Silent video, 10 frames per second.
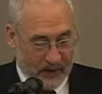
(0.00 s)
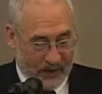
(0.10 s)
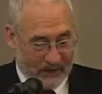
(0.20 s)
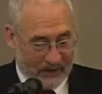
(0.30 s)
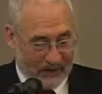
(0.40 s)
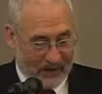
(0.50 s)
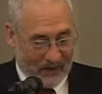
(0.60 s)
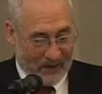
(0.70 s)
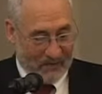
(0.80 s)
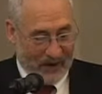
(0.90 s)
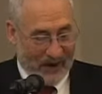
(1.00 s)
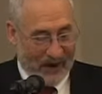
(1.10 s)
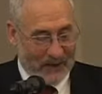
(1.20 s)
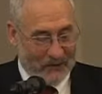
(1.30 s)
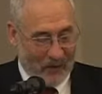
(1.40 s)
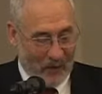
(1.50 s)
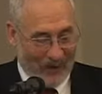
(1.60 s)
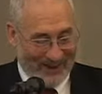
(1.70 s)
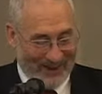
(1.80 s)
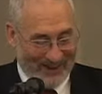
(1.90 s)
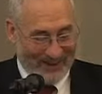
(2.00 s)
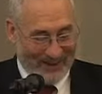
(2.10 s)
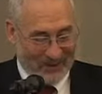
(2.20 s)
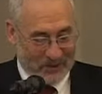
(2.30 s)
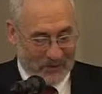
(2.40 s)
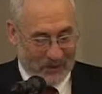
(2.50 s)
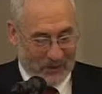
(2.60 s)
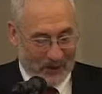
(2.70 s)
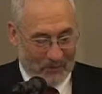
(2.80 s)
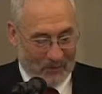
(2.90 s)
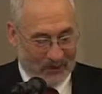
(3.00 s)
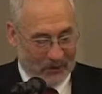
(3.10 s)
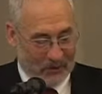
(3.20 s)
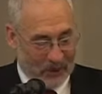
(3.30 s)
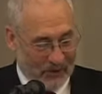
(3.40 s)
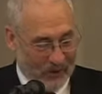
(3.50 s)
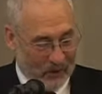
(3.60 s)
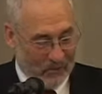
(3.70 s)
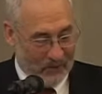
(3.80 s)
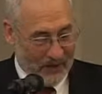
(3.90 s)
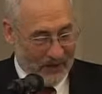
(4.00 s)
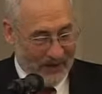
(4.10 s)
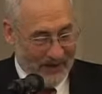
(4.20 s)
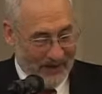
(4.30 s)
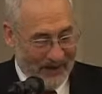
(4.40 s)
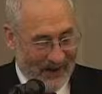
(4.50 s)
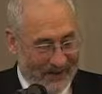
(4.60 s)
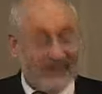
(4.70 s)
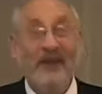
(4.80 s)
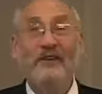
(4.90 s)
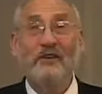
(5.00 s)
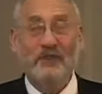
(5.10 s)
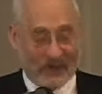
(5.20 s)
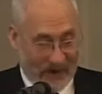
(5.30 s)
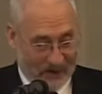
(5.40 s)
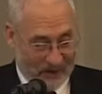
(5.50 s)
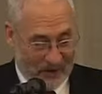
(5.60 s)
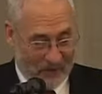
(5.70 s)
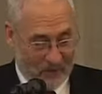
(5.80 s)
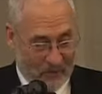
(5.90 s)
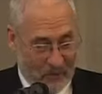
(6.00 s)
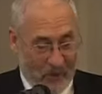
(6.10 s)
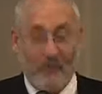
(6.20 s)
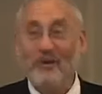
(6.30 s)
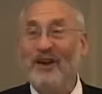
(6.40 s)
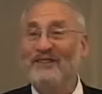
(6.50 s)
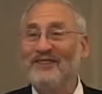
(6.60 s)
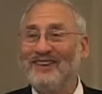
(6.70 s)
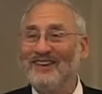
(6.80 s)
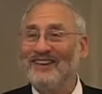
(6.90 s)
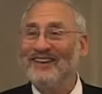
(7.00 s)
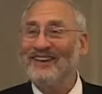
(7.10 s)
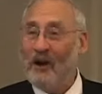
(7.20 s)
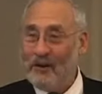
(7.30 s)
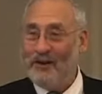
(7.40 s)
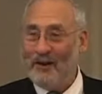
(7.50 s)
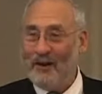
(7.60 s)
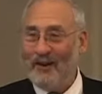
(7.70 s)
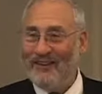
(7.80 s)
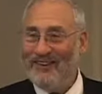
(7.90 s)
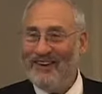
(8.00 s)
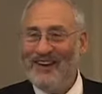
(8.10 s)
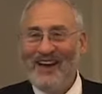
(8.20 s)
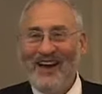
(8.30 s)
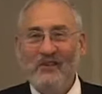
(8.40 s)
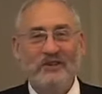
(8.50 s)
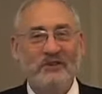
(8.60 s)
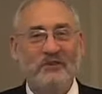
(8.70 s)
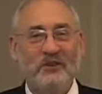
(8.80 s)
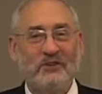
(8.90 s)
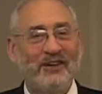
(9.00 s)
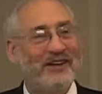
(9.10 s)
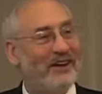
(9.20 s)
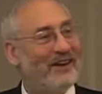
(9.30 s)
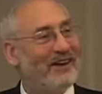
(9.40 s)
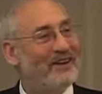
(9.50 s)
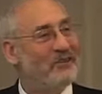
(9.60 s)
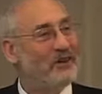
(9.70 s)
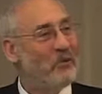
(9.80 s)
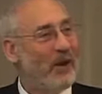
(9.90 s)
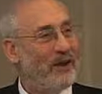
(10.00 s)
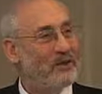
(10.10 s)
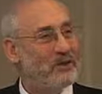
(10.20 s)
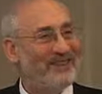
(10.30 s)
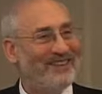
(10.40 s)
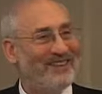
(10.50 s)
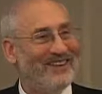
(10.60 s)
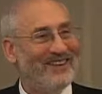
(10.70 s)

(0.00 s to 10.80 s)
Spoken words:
that at age 40, Jim took up the cello, and 10 years later, he performed at Carnegie Hall. And this is just a continuation